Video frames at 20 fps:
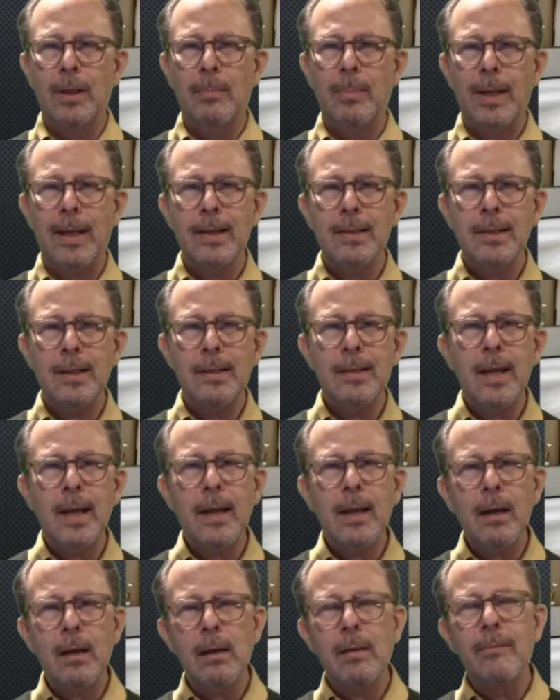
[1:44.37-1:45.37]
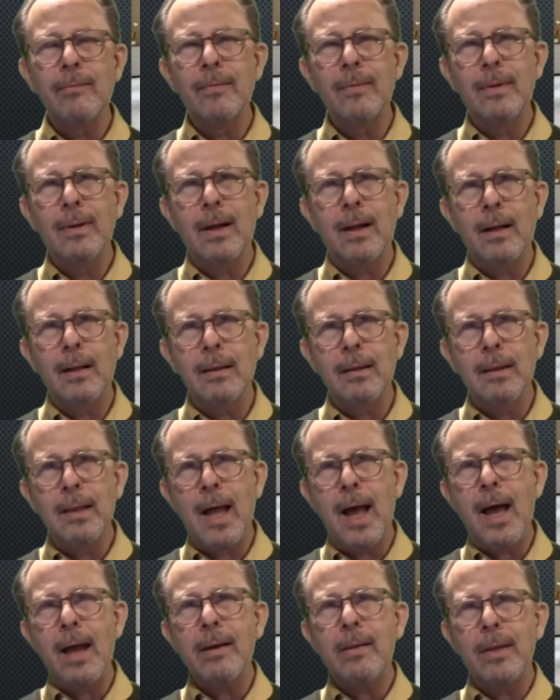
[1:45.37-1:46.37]
because they take care of a
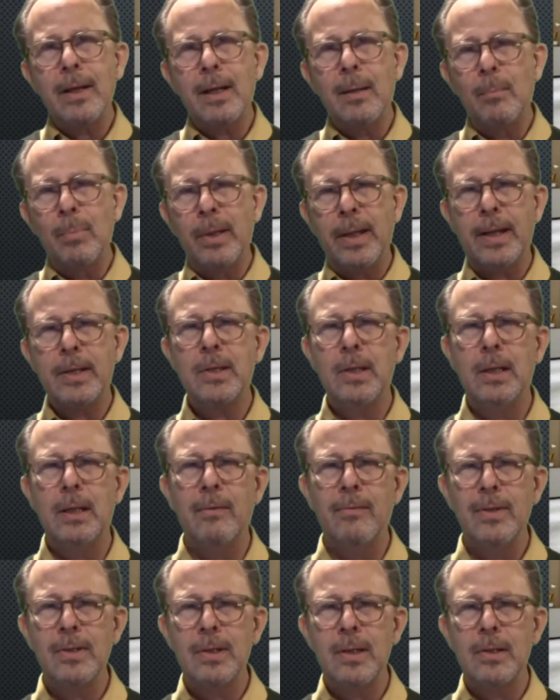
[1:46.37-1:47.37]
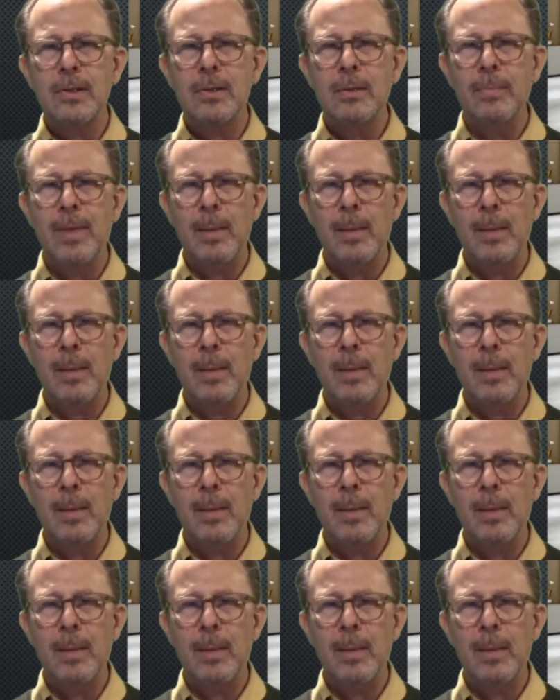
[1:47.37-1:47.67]
lot of the complexity of a system.